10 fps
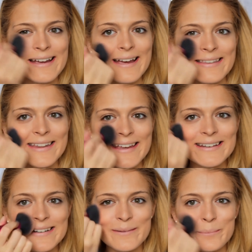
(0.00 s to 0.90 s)
And
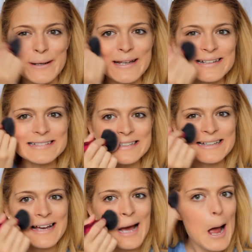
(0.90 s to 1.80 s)
then bring it
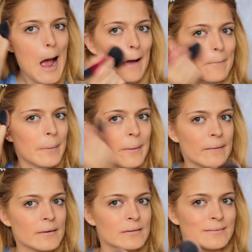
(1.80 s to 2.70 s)
up,
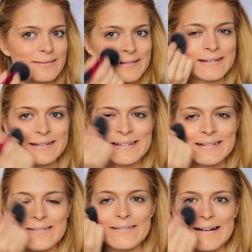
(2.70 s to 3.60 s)

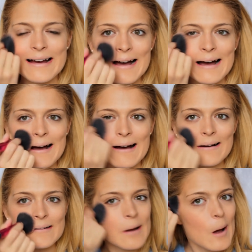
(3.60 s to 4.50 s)

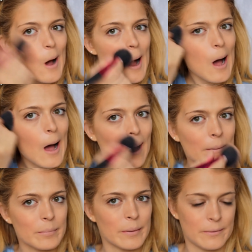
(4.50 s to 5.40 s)
round, up.
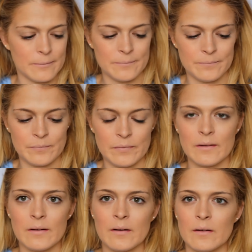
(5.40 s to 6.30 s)

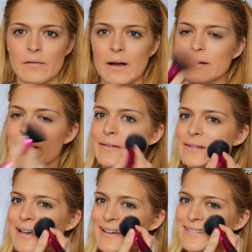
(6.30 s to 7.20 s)
Right, the other
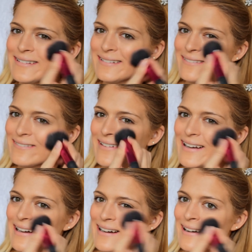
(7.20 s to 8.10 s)
side,
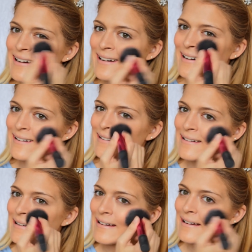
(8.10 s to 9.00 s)
round,